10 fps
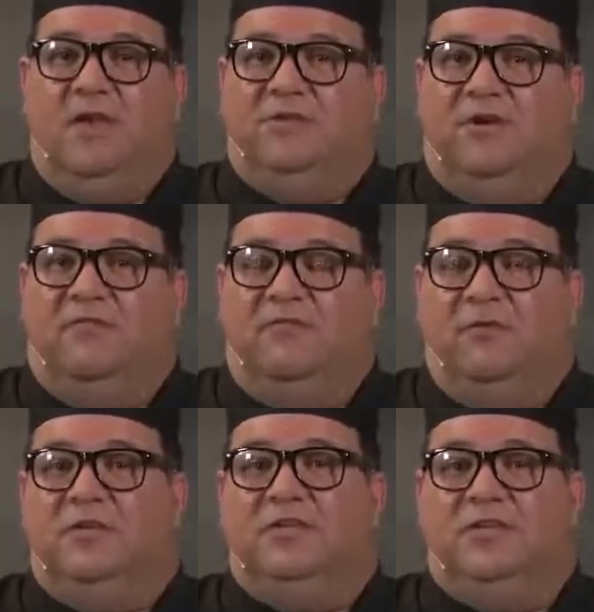It's our
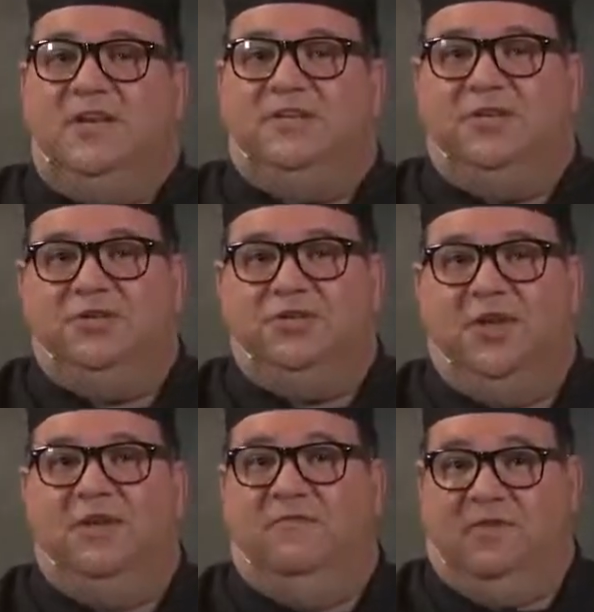fully seasoned
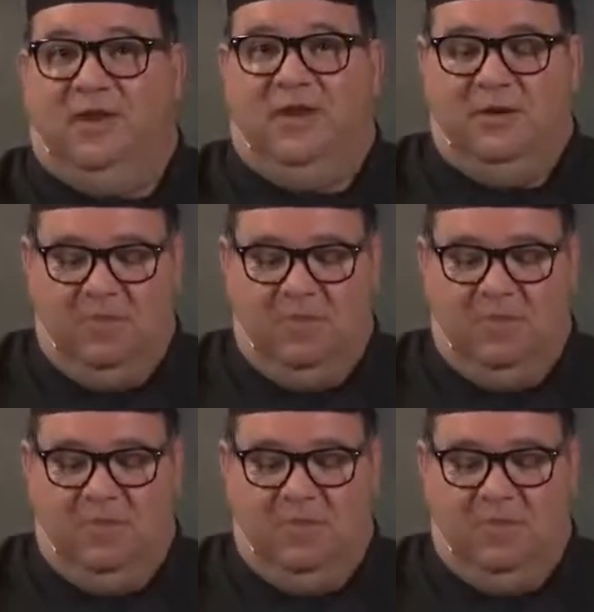chicken fajita